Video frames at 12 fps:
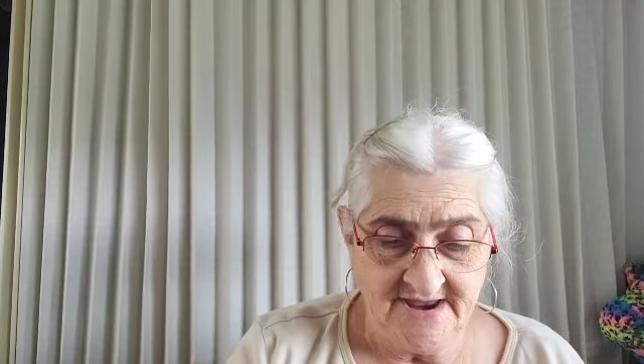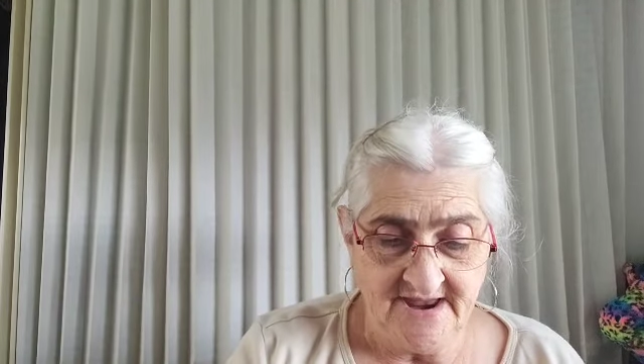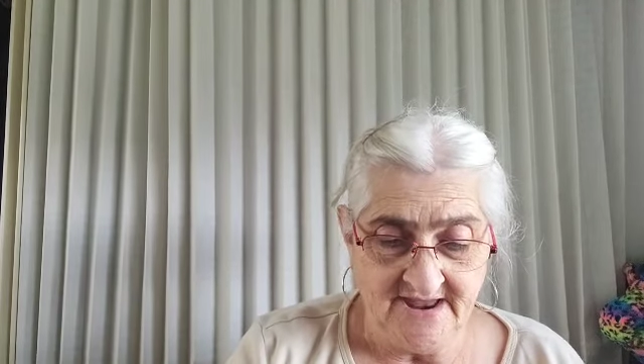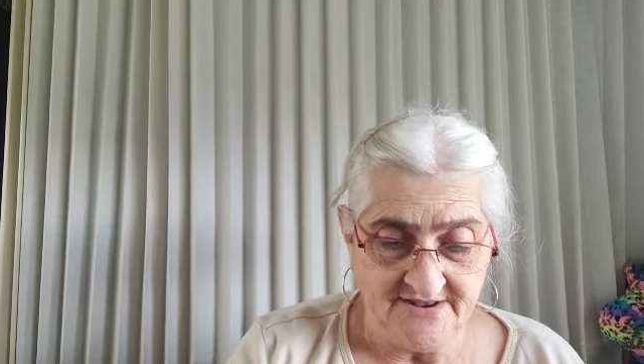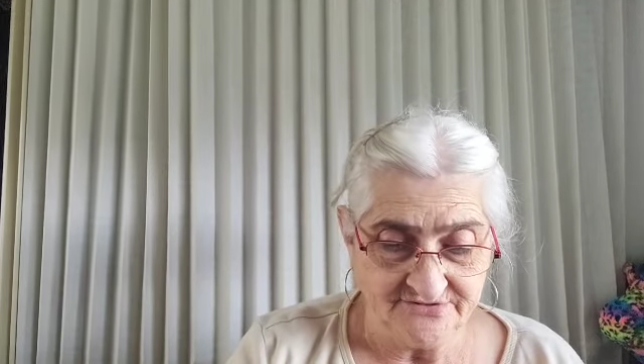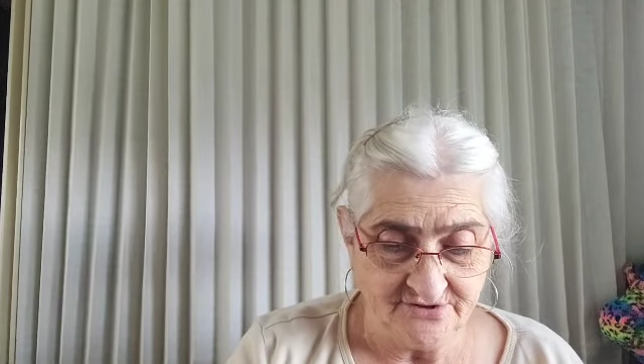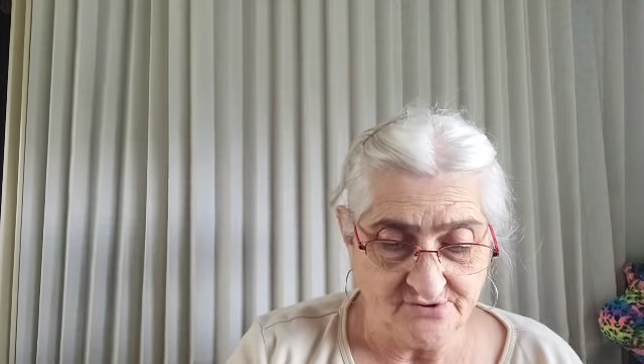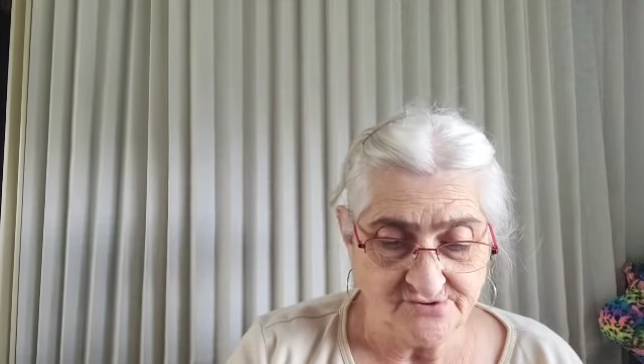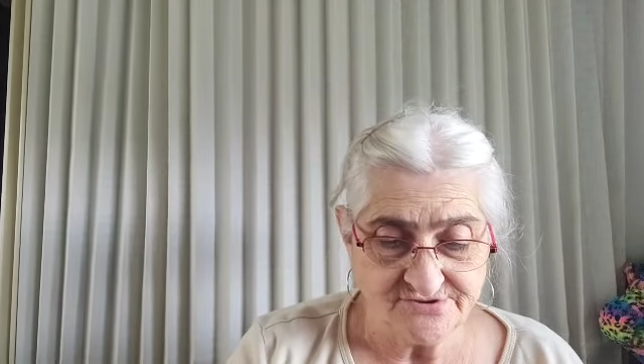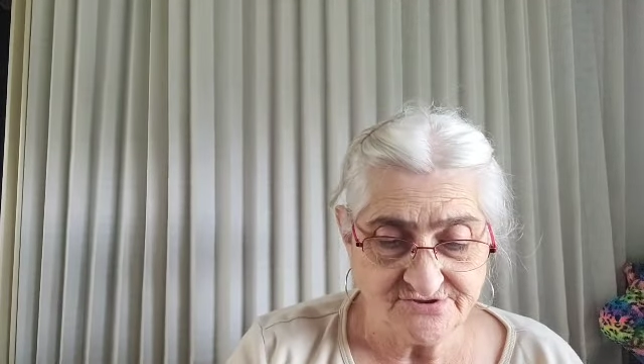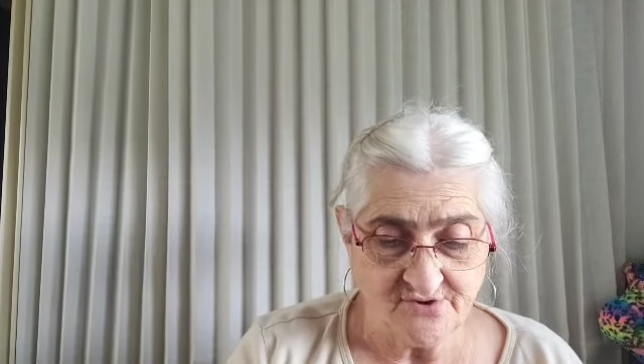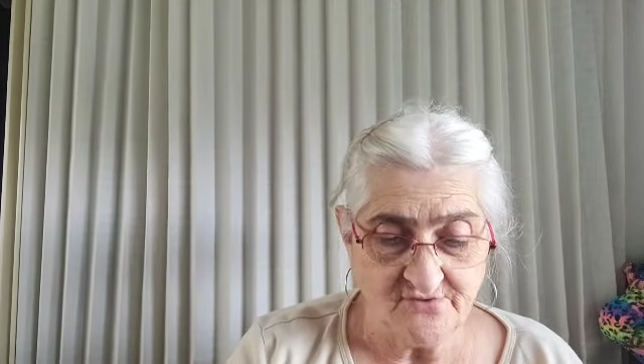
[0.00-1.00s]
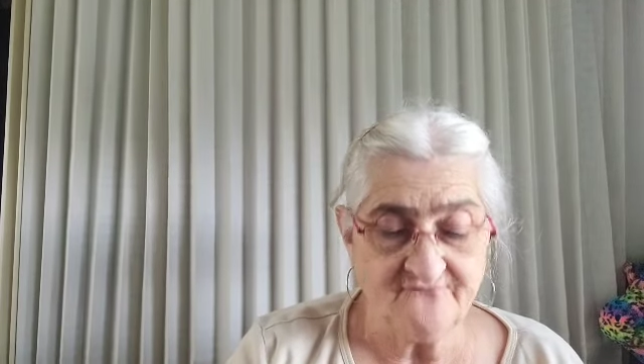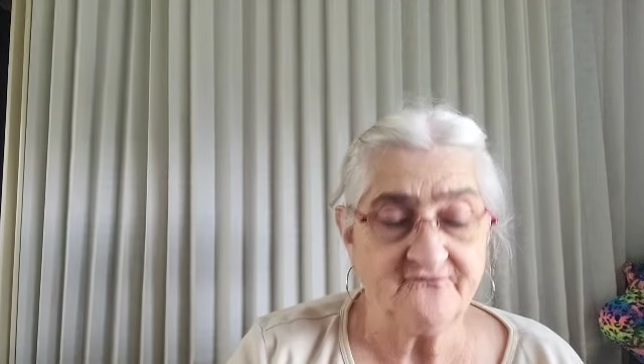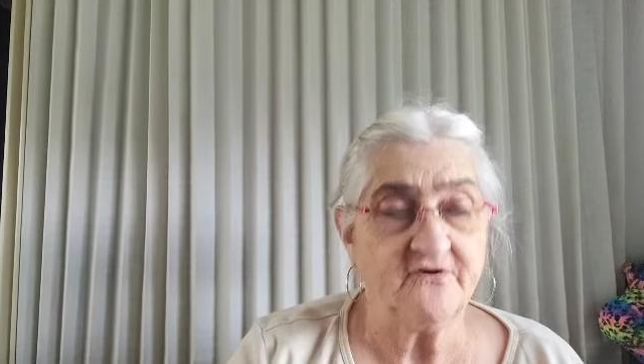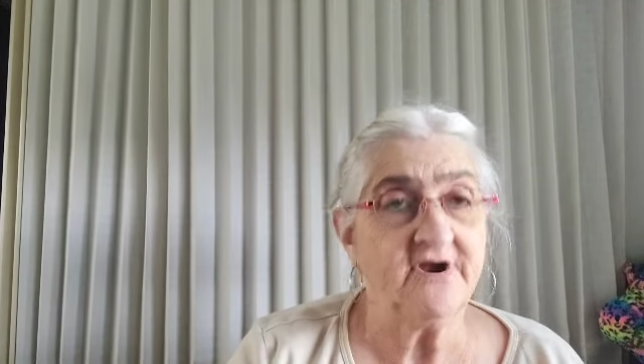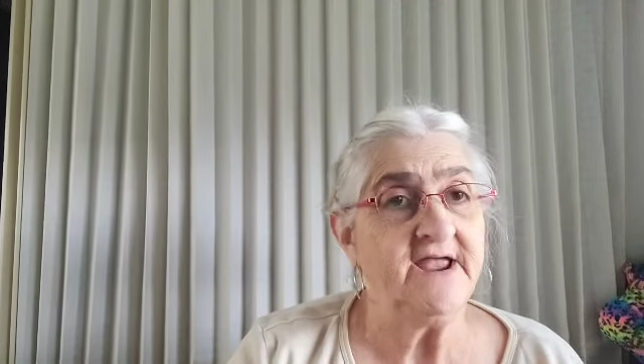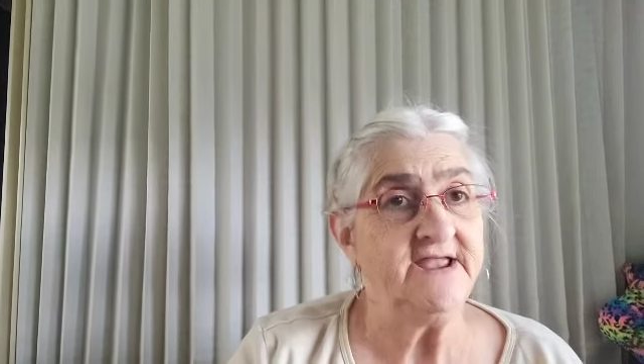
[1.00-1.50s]
and those sold
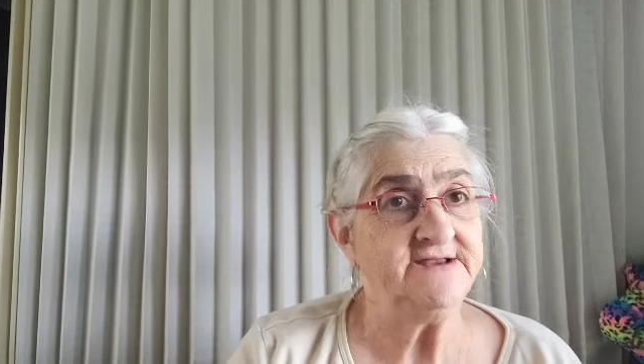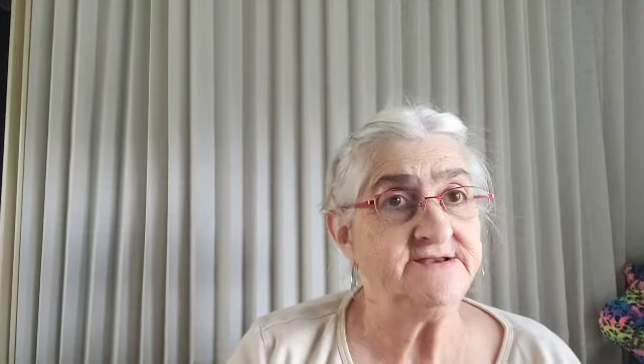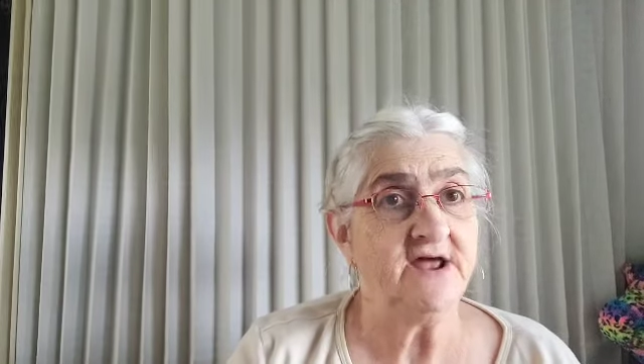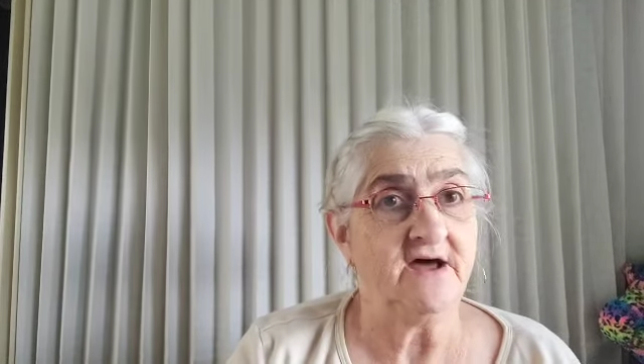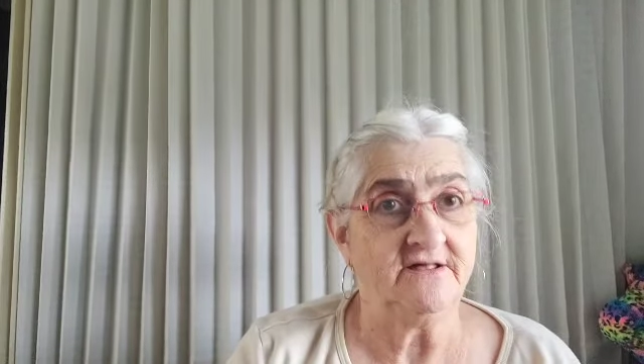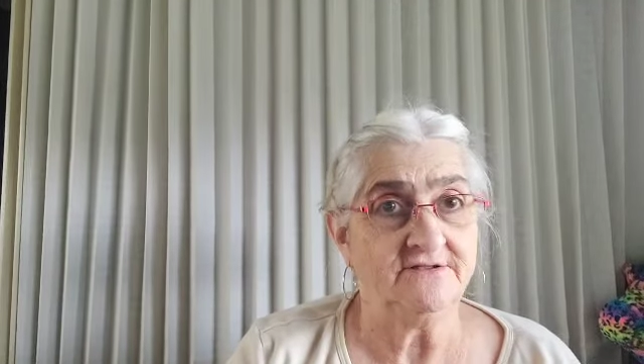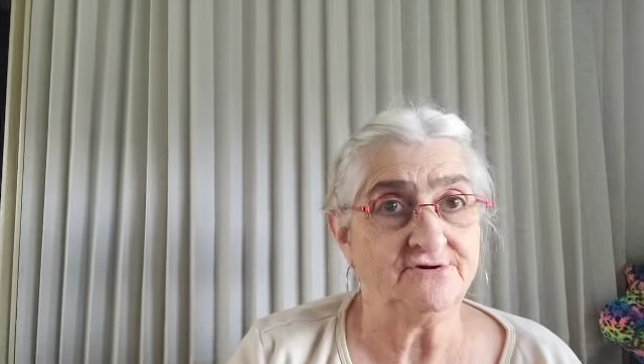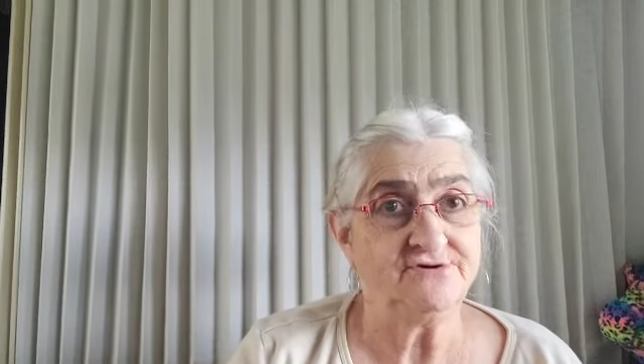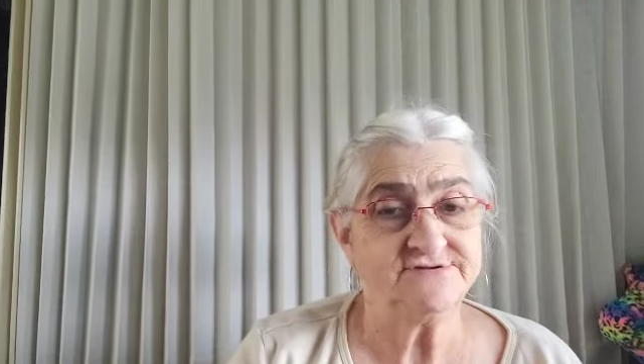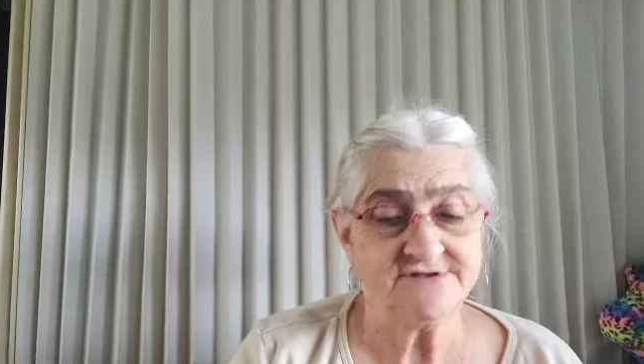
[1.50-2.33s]
for $8,